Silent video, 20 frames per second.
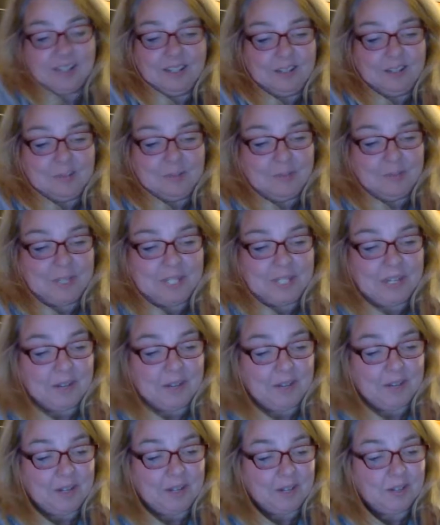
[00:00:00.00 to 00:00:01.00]

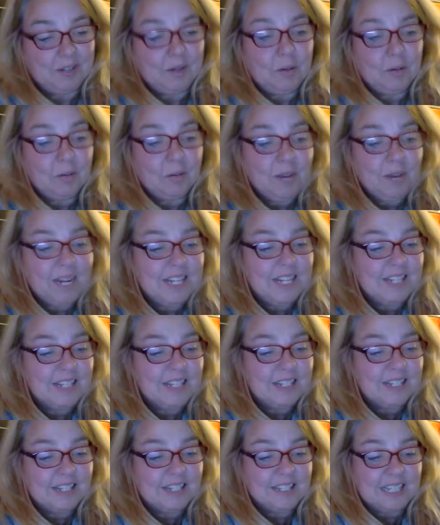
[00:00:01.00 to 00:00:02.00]
material,
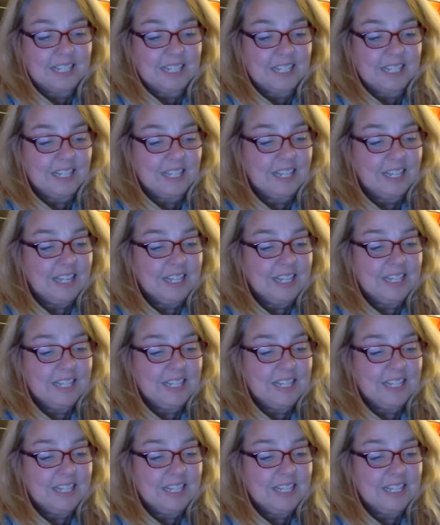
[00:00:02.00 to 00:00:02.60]
crazily